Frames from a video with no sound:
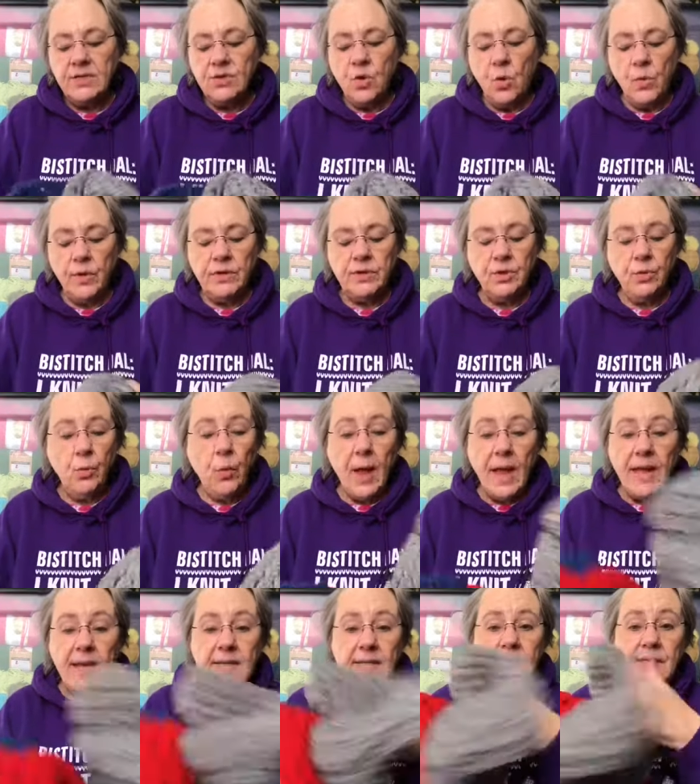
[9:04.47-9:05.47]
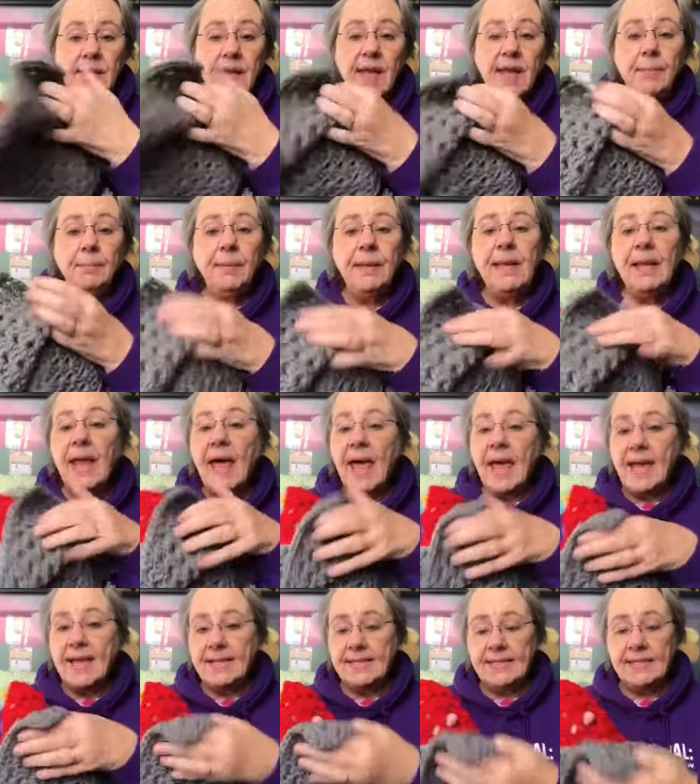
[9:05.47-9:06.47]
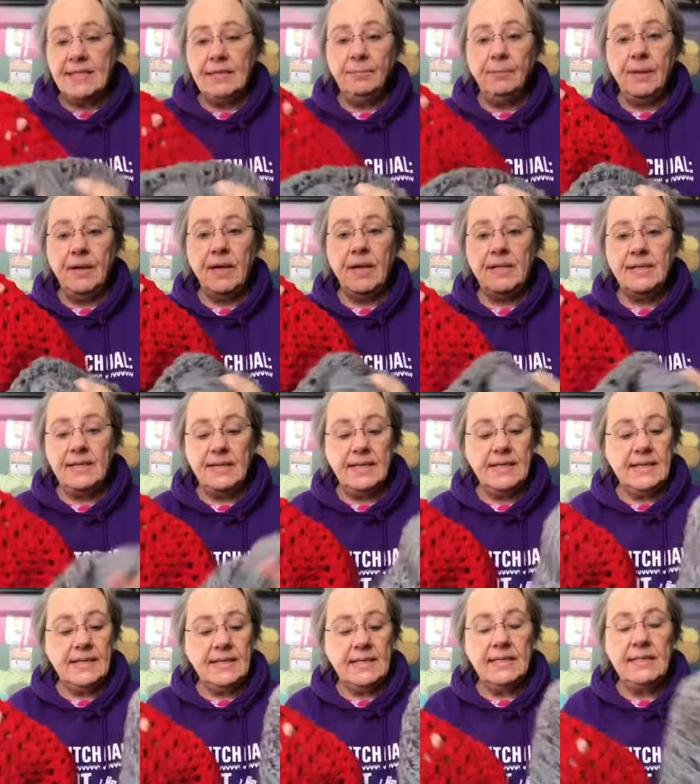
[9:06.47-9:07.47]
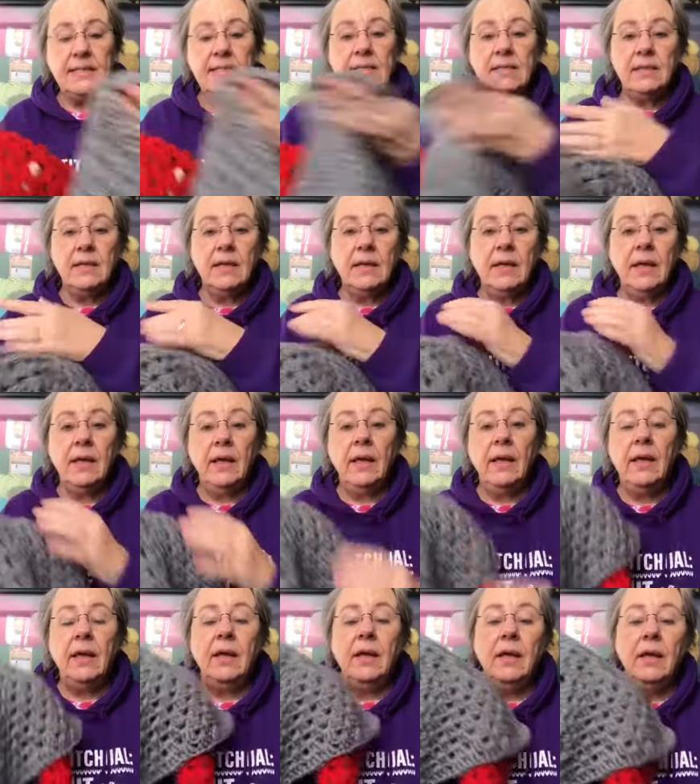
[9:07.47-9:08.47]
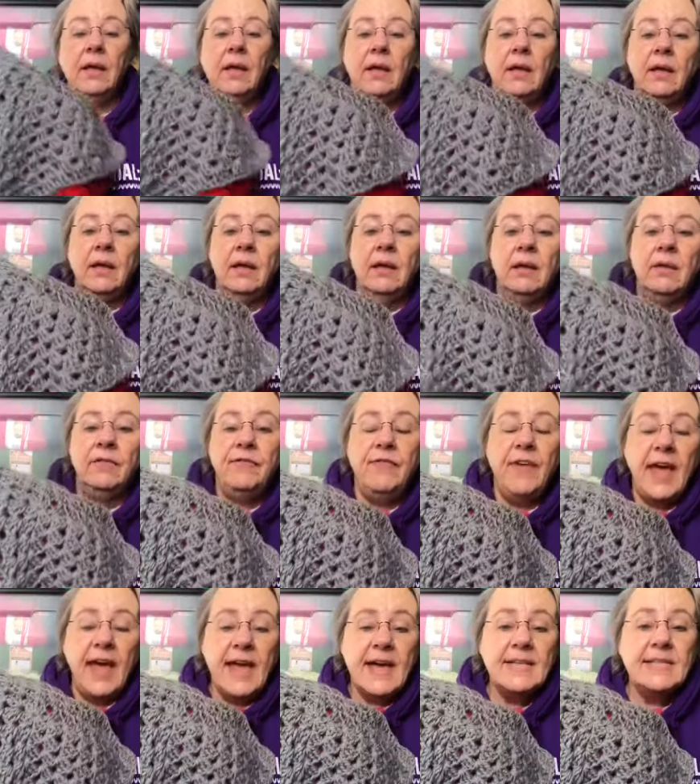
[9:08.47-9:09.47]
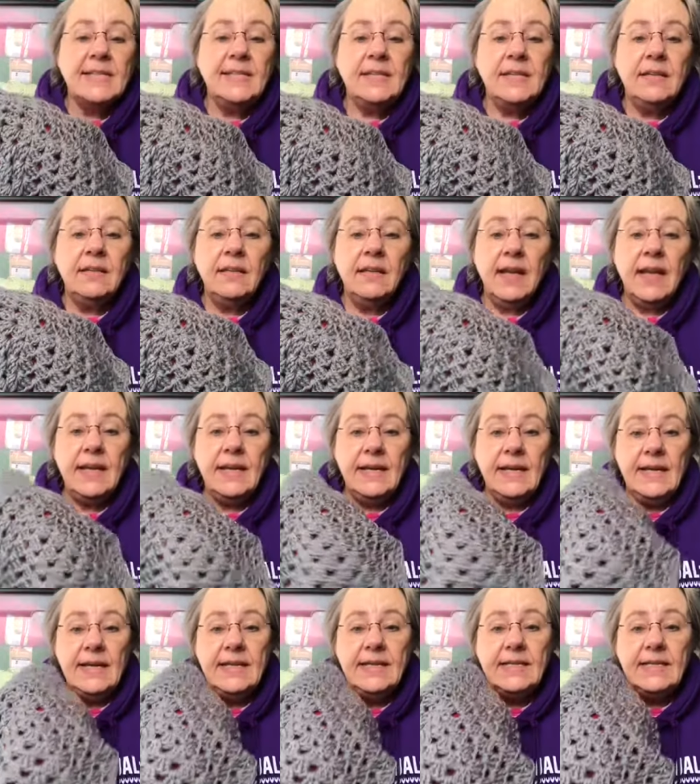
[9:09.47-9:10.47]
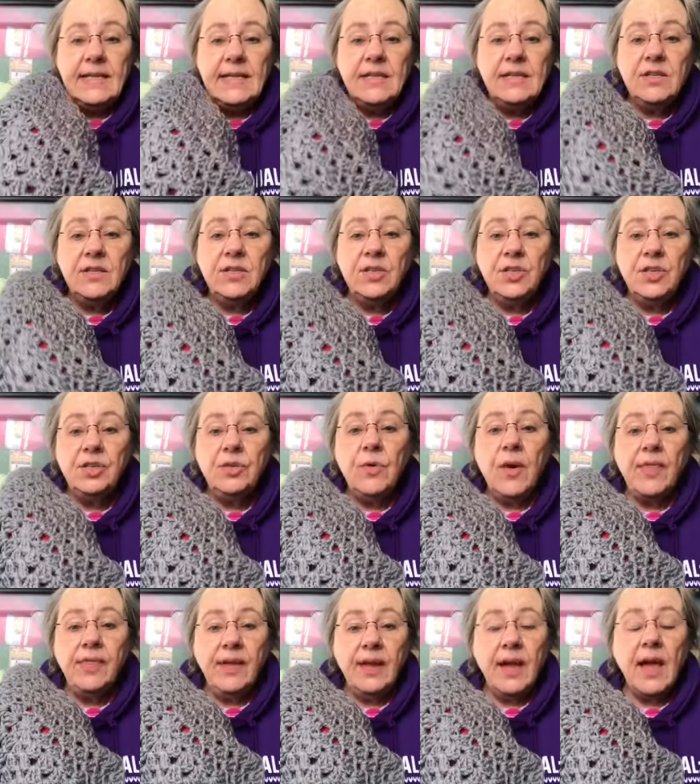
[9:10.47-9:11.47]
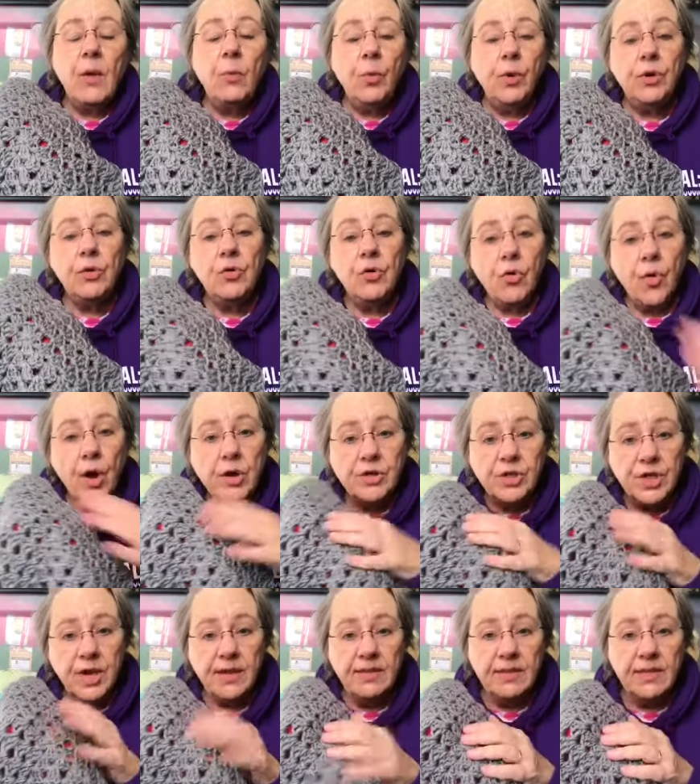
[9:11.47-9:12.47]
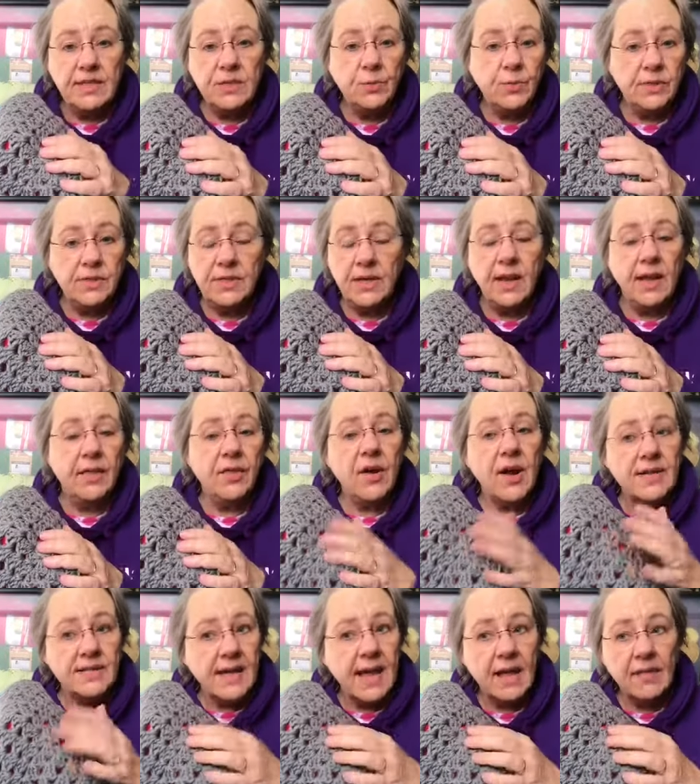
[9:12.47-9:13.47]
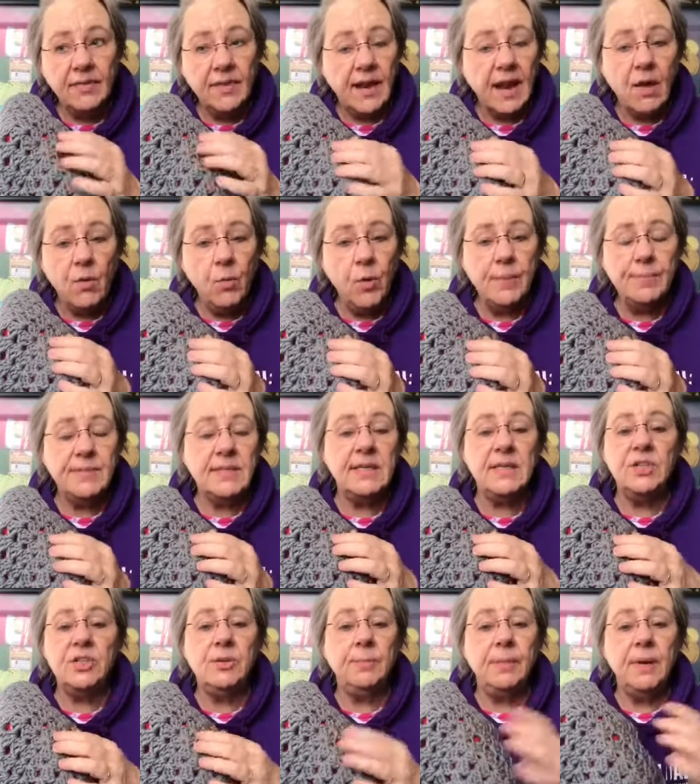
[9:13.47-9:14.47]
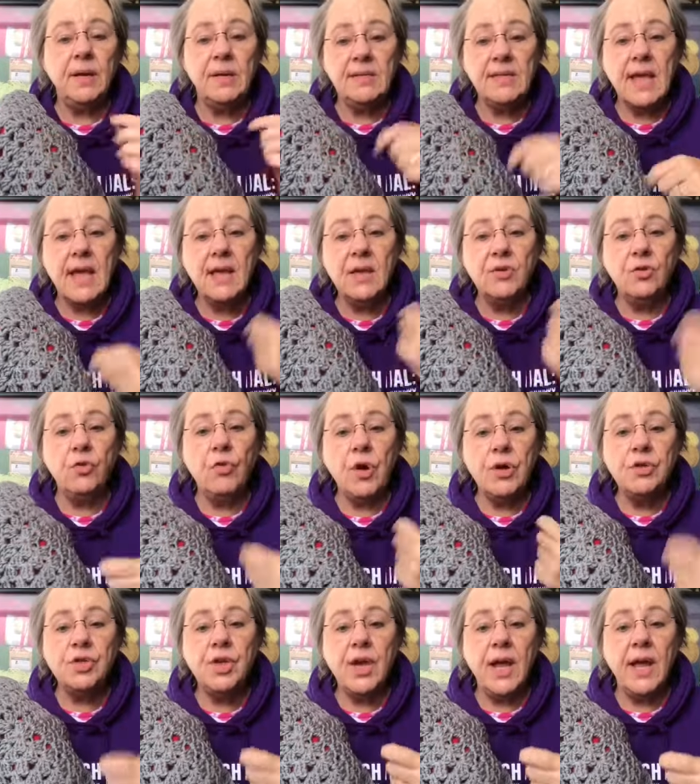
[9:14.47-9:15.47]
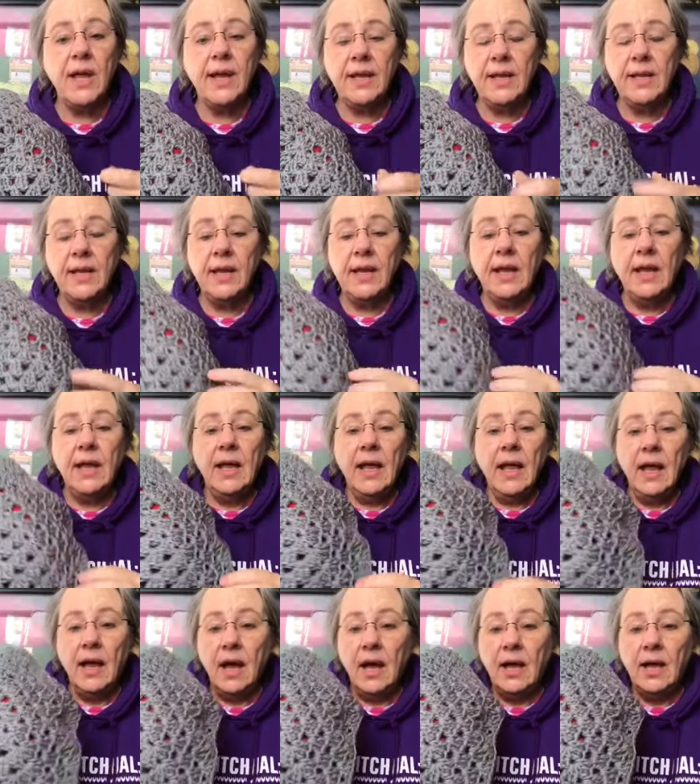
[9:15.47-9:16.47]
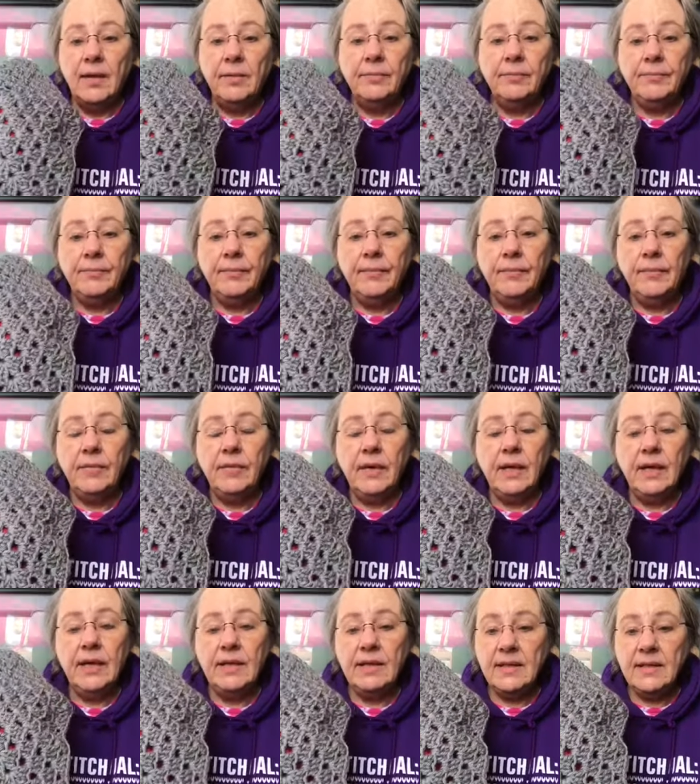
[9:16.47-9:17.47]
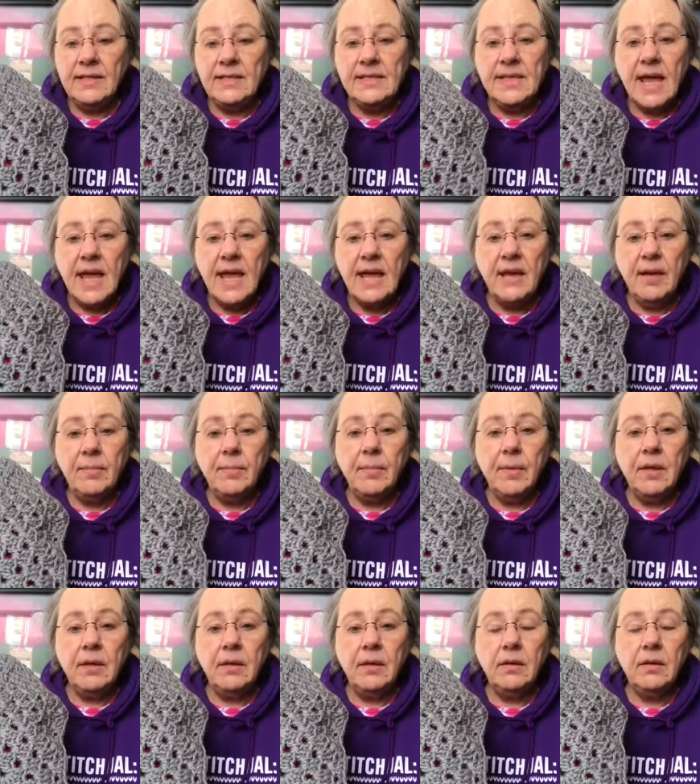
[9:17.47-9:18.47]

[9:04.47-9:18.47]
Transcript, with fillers: is going to wait and be last because it is fast and easy to do. I think I will crochet this one together. I doubt that I'll whip stitch it because I can crochet um, in the same